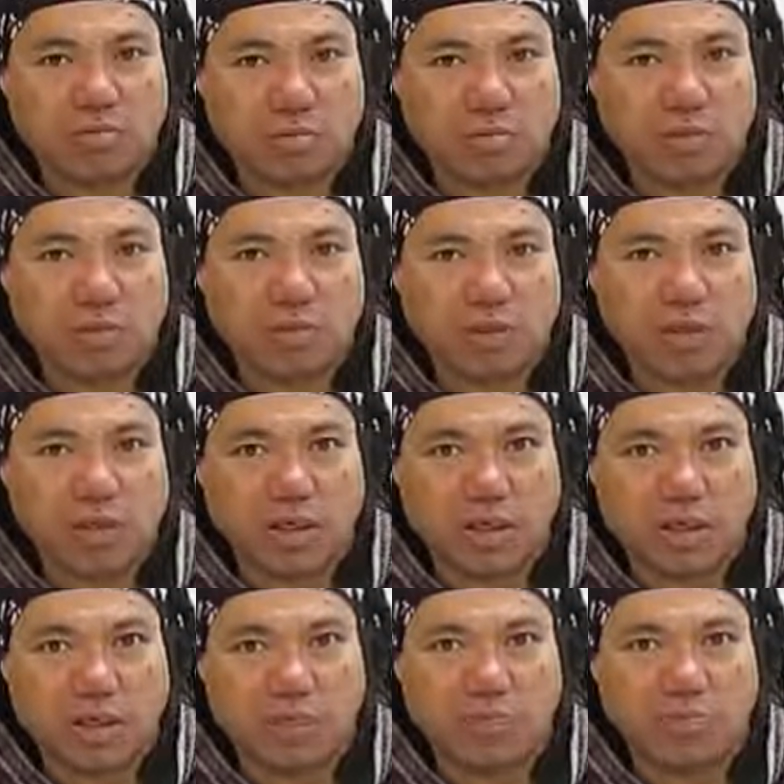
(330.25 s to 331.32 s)
We'll probably, you know,
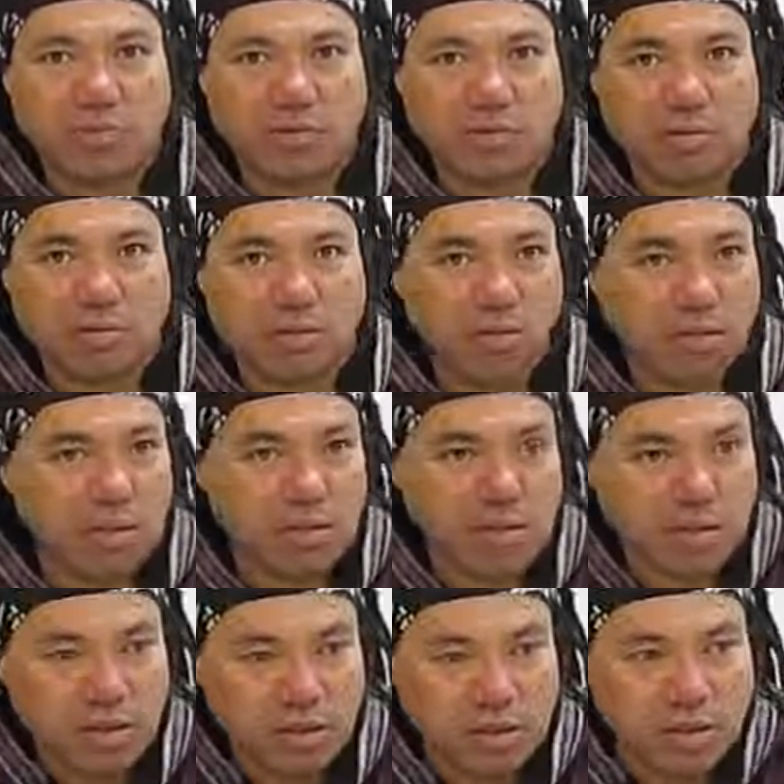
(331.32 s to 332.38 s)
keep them
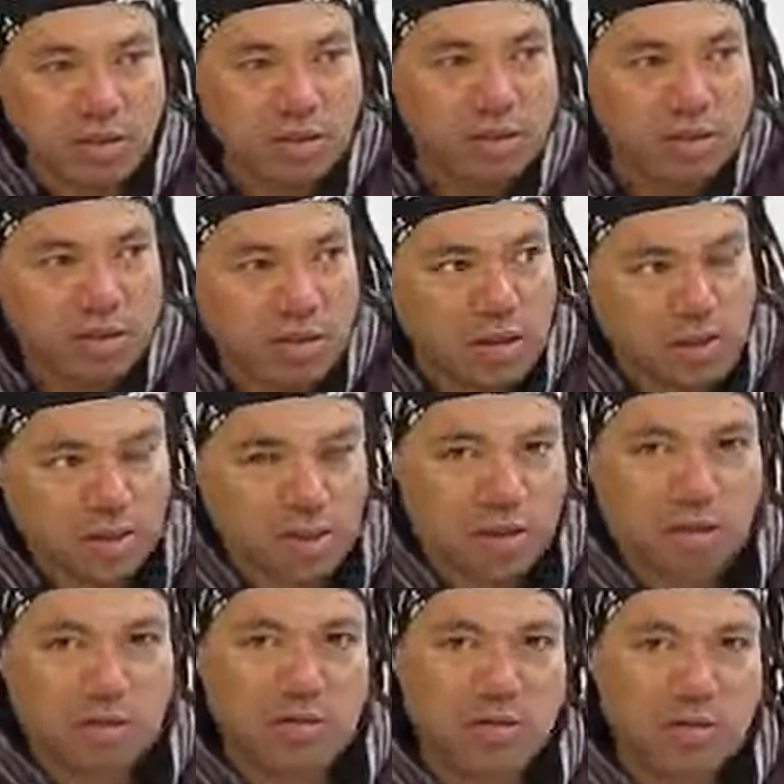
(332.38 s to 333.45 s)
to
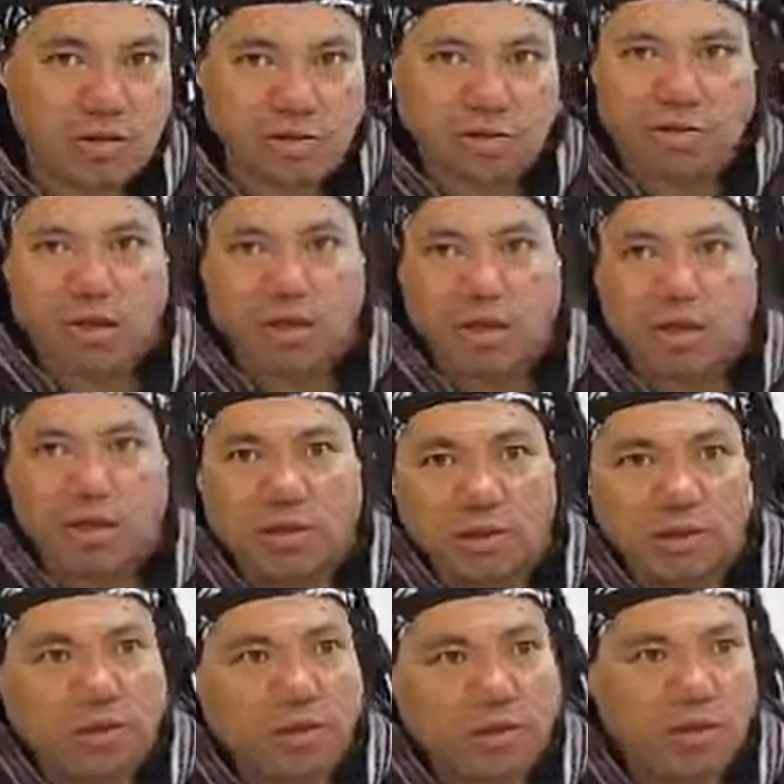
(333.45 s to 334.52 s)
ourselves until we,
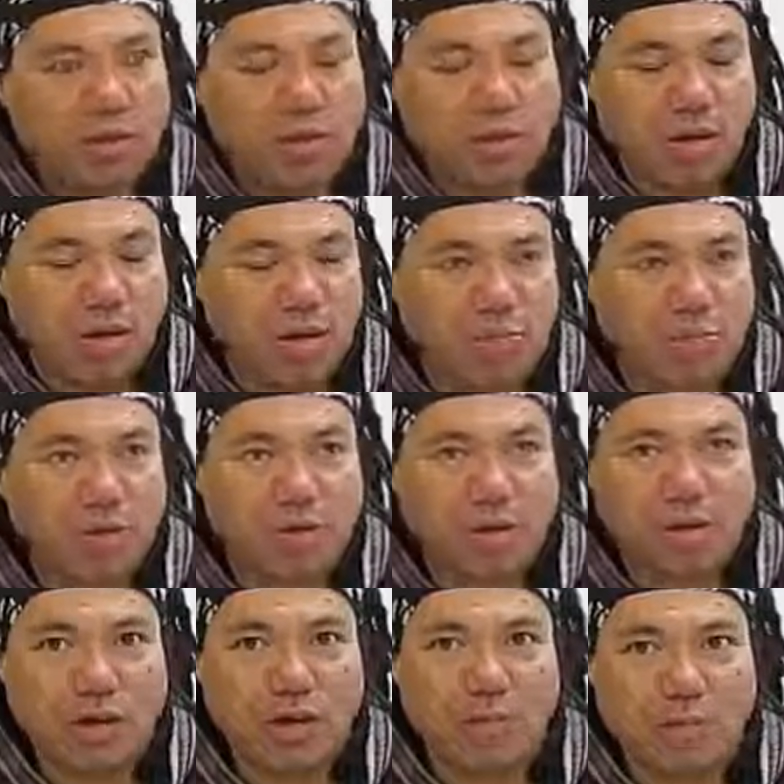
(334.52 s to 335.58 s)
I suppose,
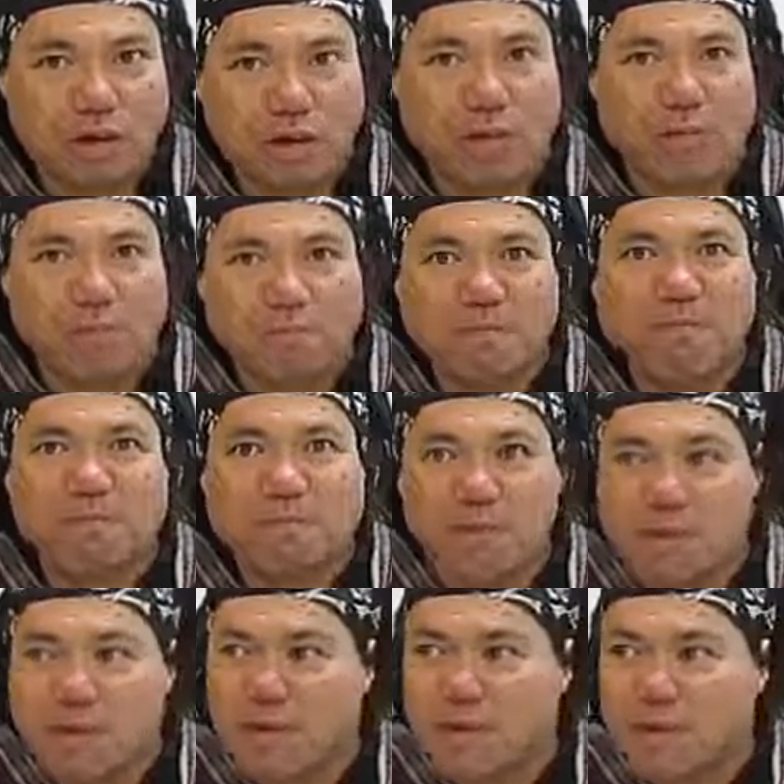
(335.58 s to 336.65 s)
die. But
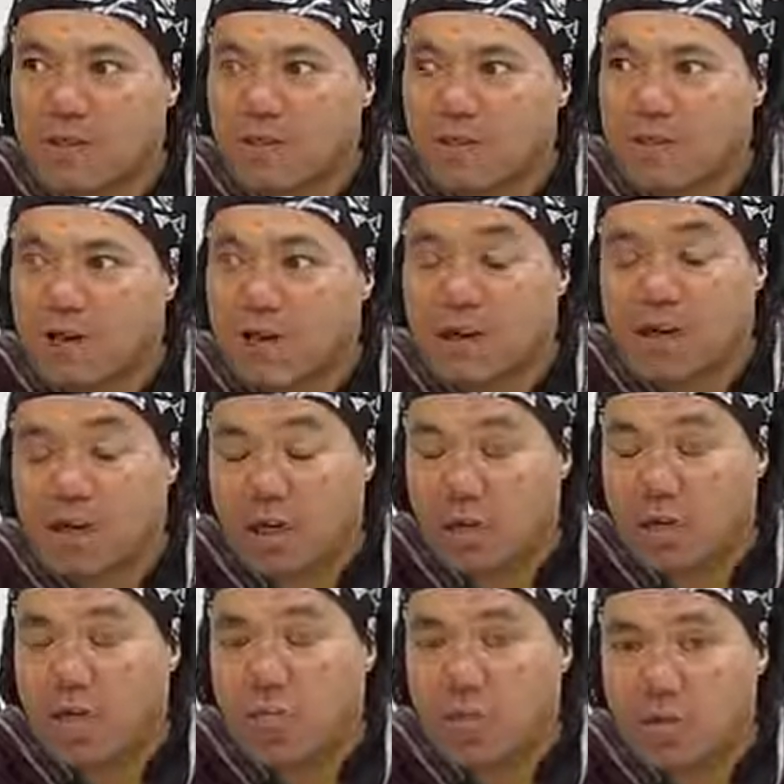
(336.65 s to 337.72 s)
no,
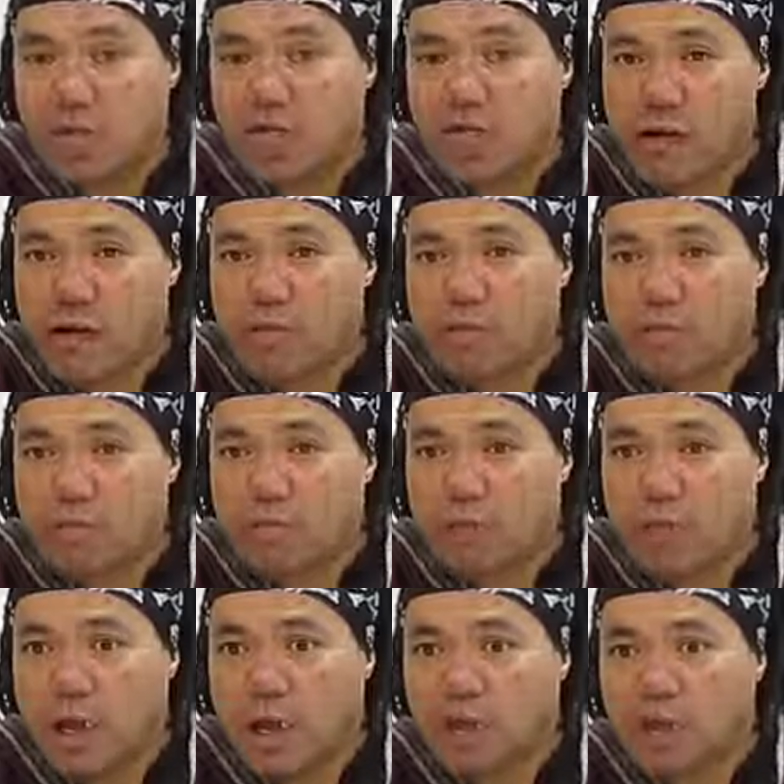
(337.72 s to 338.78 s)
good program.
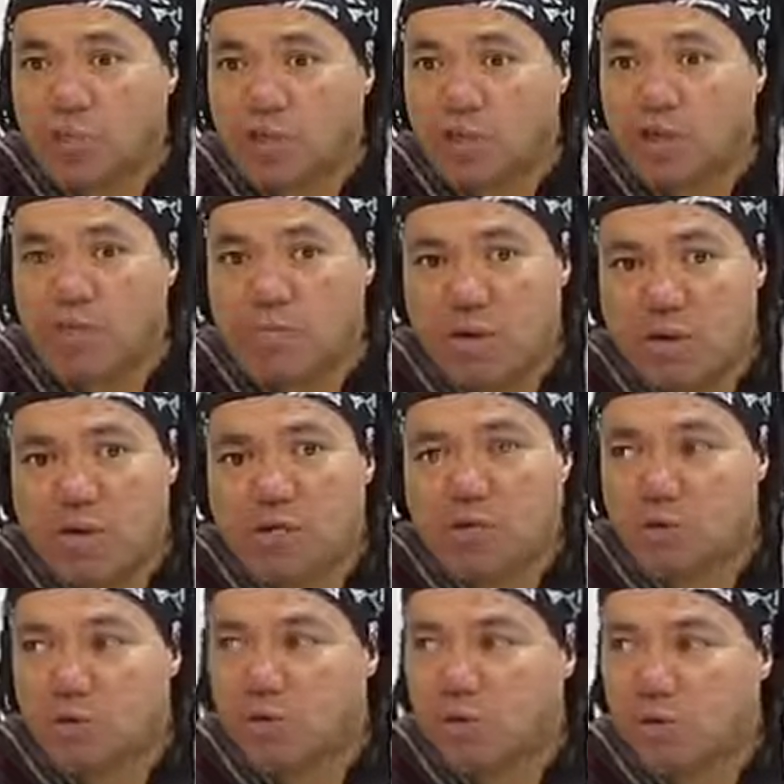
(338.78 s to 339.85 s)
Recommend it
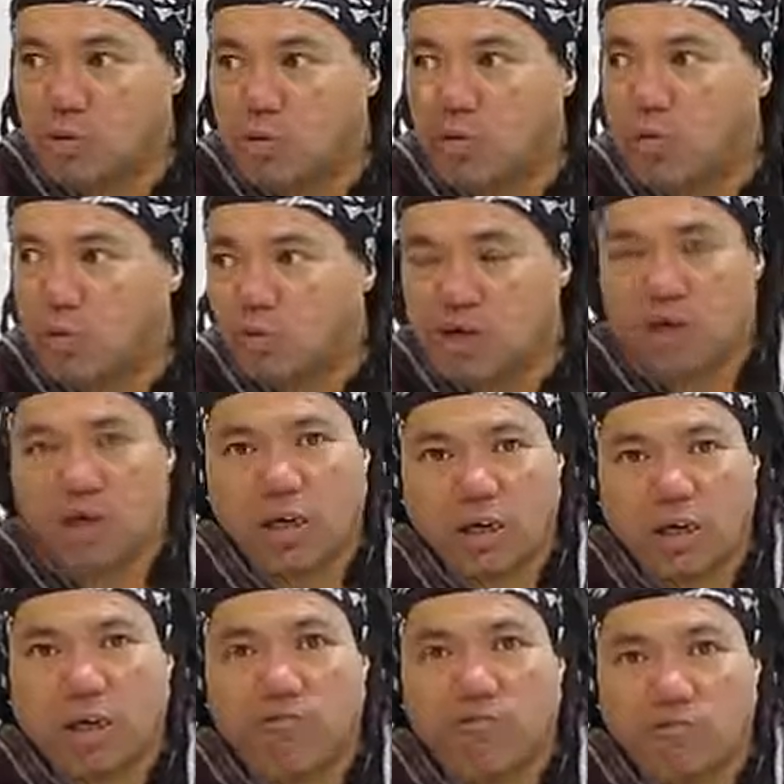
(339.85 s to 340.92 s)
for any Tāne
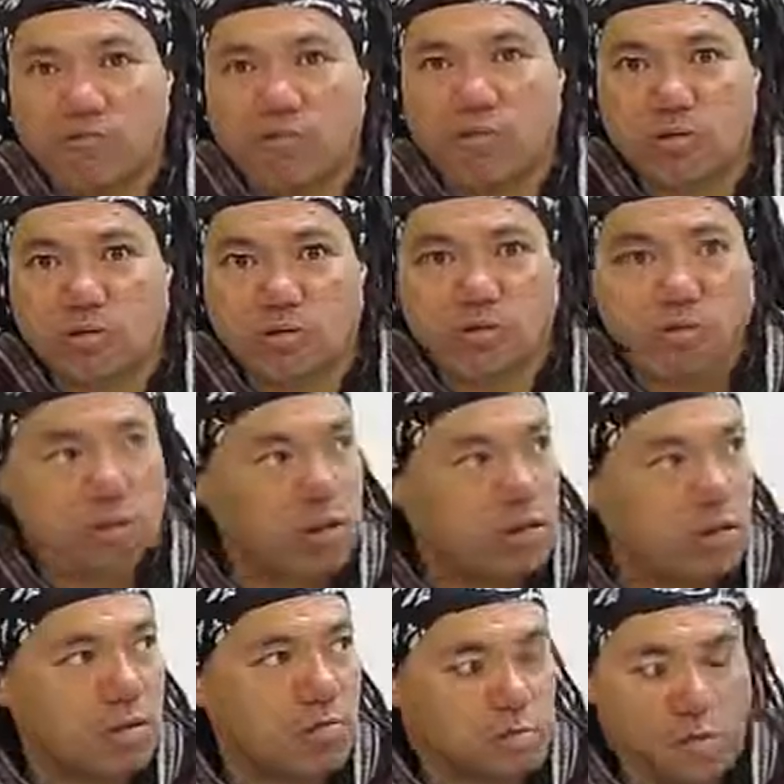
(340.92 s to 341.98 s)
going
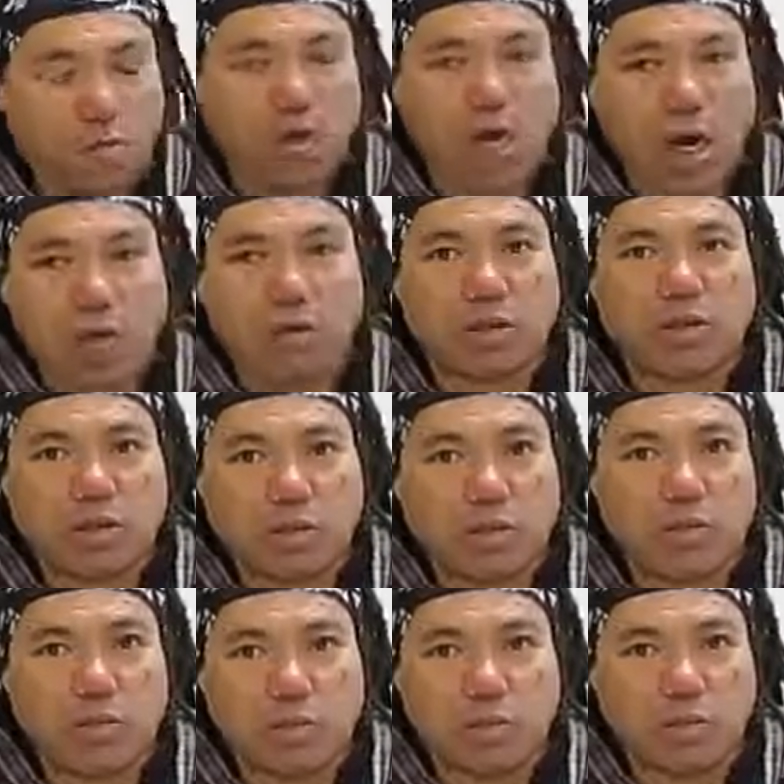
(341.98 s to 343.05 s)
through most hardest
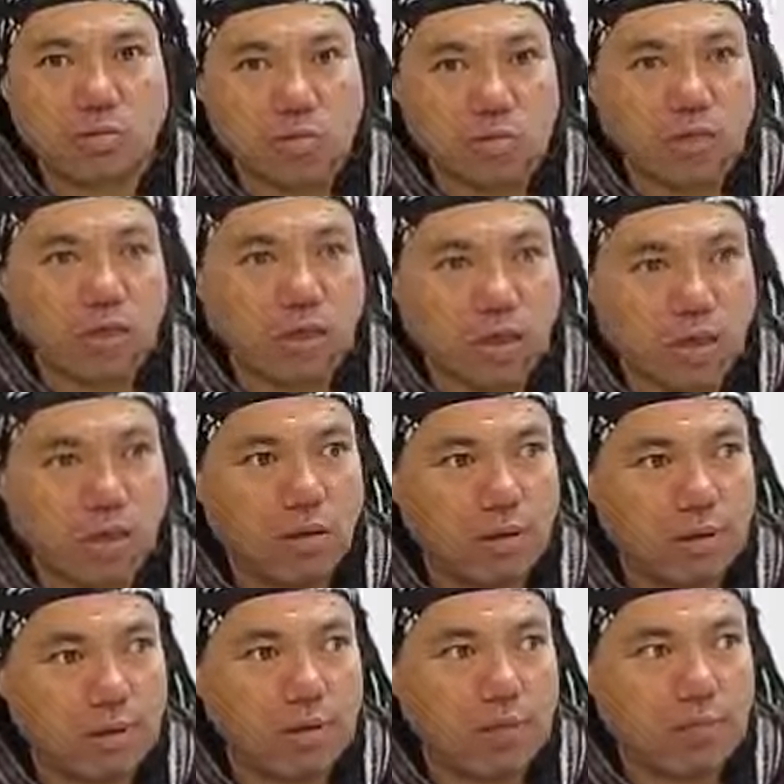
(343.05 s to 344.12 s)
struggle, you
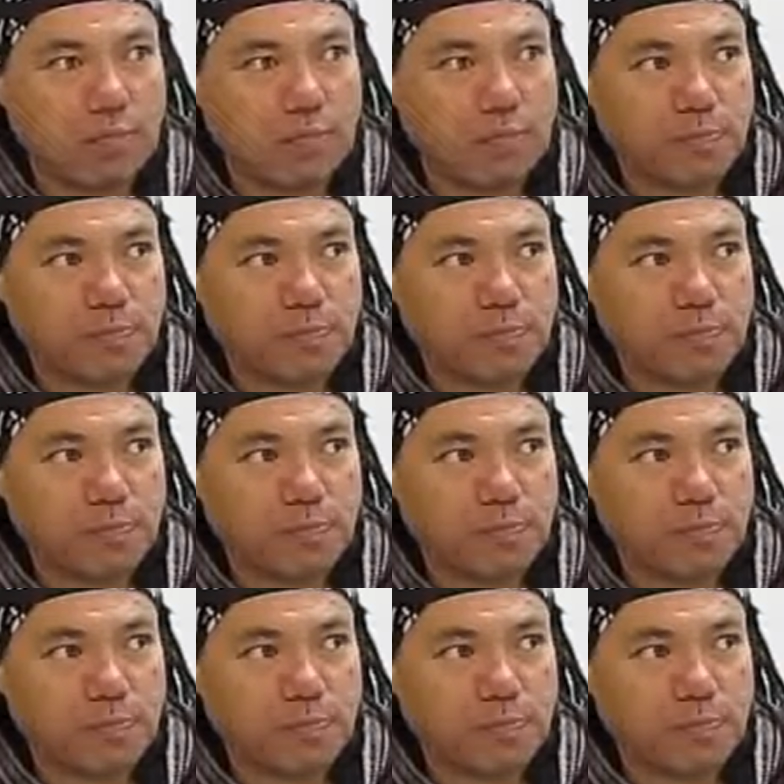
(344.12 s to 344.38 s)
know.